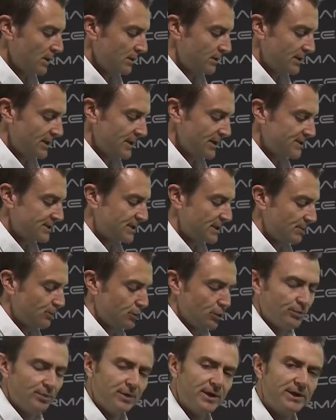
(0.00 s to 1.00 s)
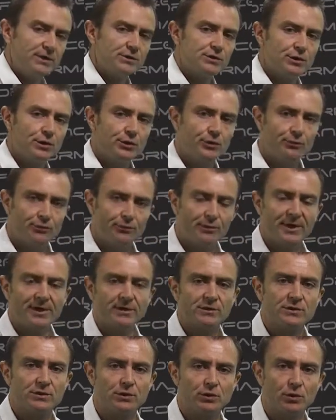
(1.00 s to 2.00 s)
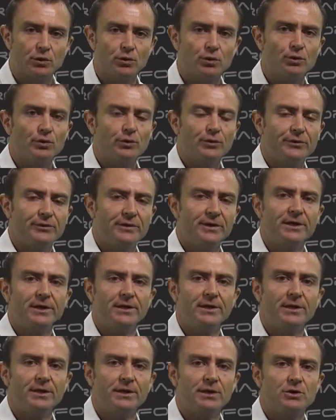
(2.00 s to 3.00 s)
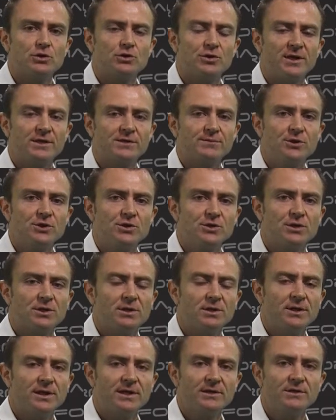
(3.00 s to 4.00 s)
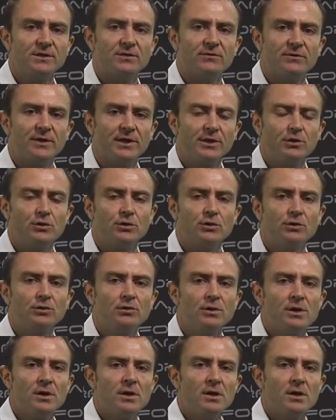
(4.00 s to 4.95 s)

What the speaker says: the next step would be to reinstall the transmission into the vehicle